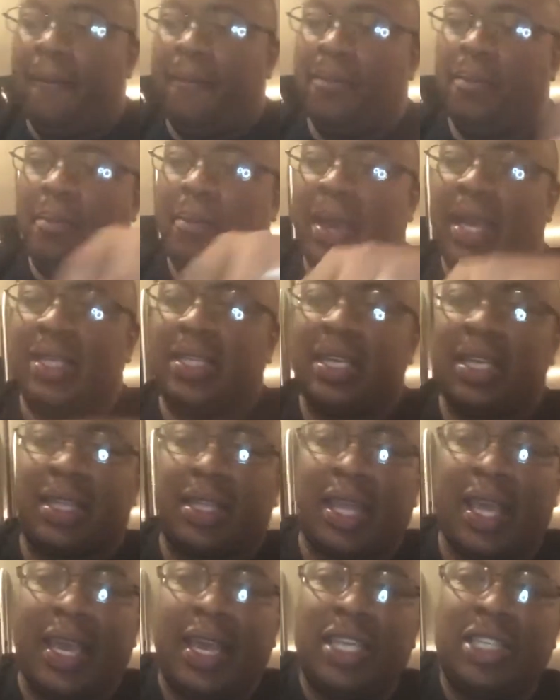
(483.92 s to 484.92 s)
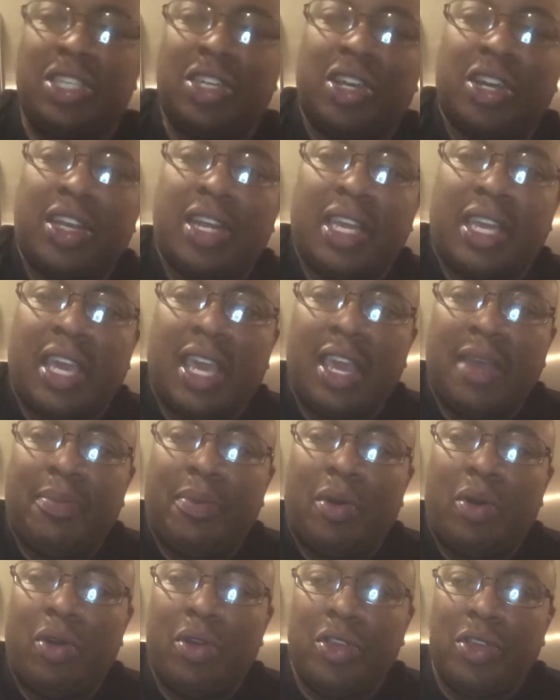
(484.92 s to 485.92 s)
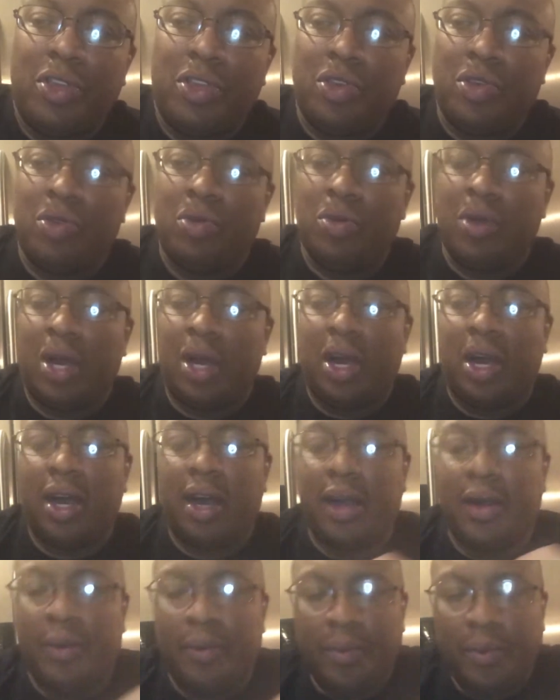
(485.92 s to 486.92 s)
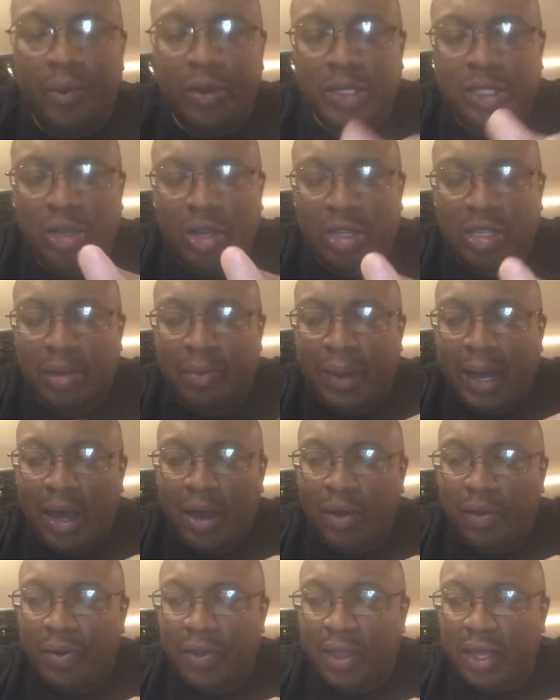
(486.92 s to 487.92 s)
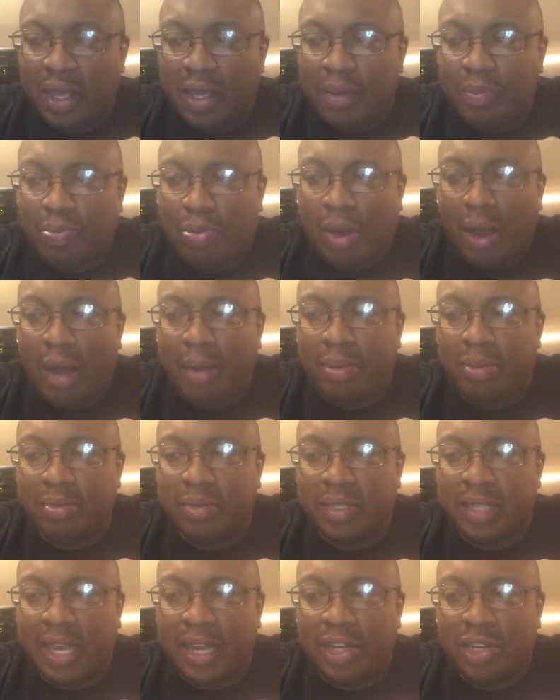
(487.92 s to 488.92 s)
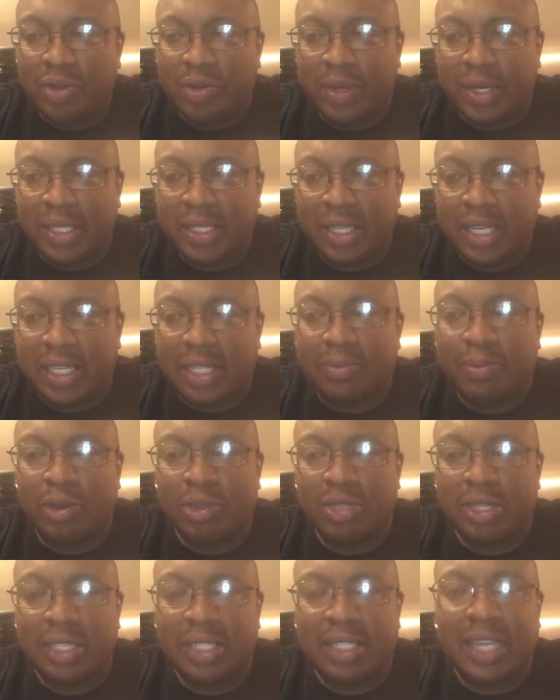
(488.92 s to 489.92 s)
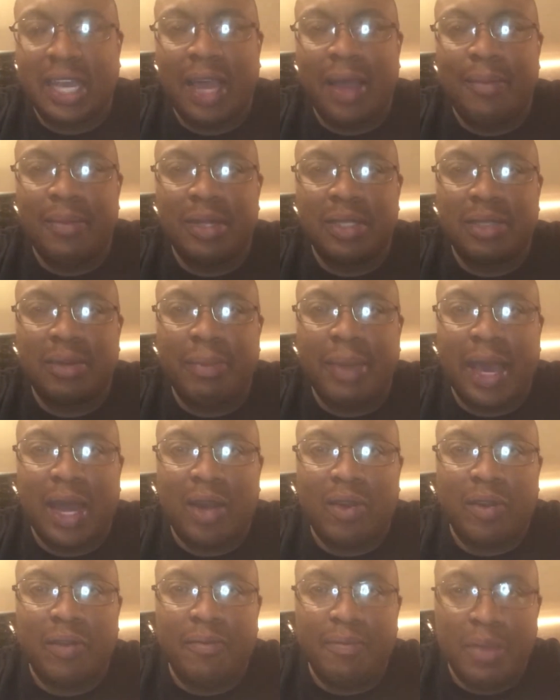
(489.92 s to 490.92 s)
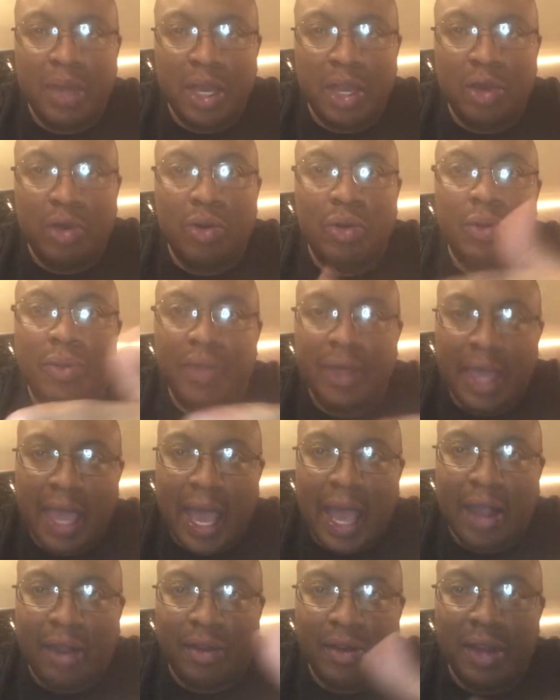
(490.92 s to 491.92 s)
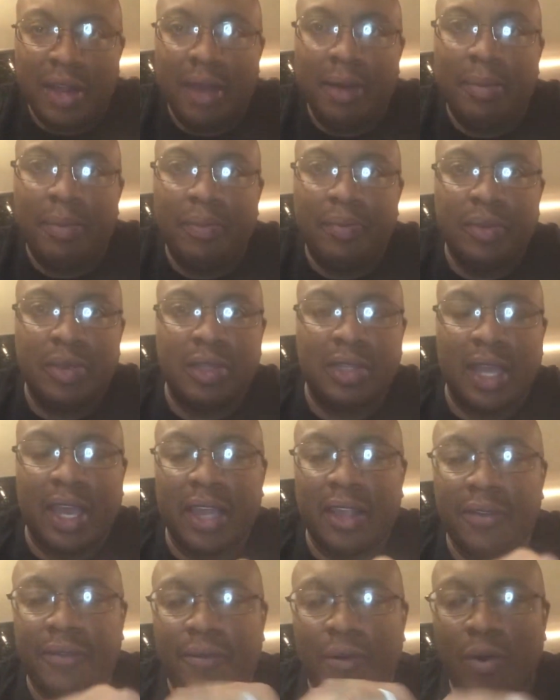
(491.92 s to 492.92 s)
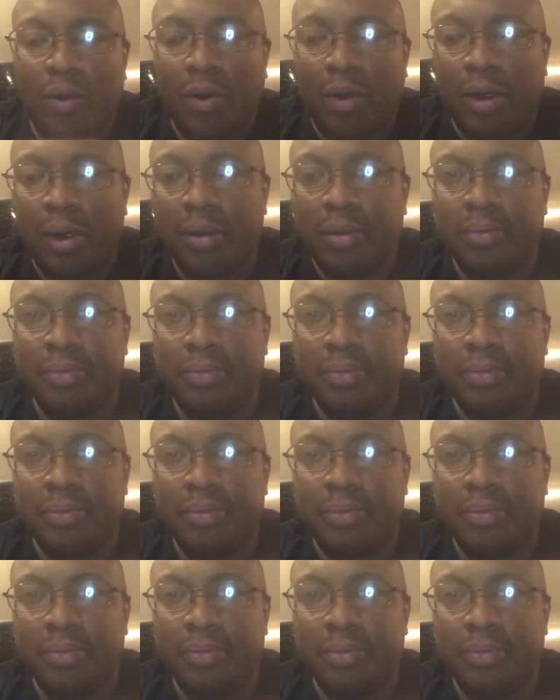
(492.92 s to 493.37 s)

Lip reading: basic things you're going to keep on you. We talked about the problems that do exist. Most of the time, it's a matter of MEAL. The acronym stands for